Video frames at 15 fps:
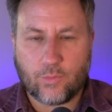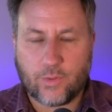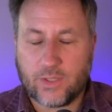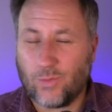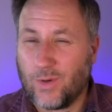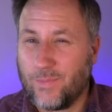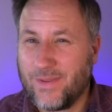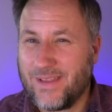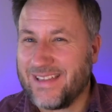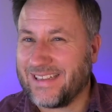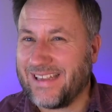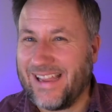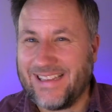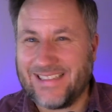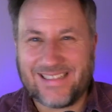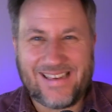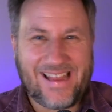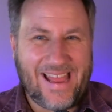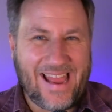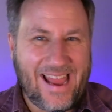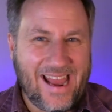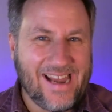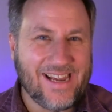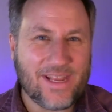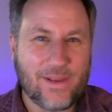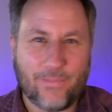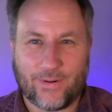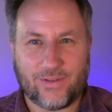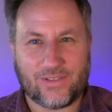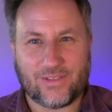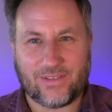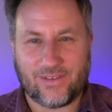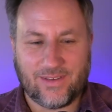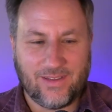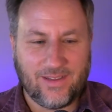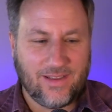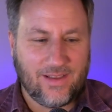which would be the case in any person